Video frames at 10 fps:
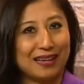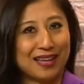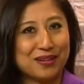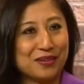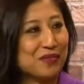
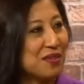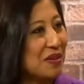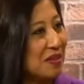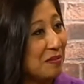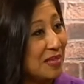I don't know if you'd
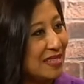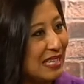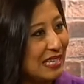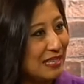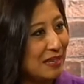call him a
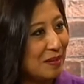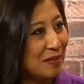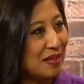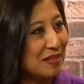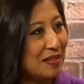sidekick,
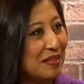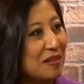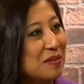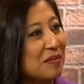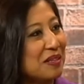but it's a
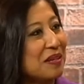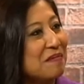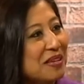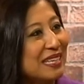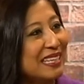little more
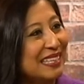comedic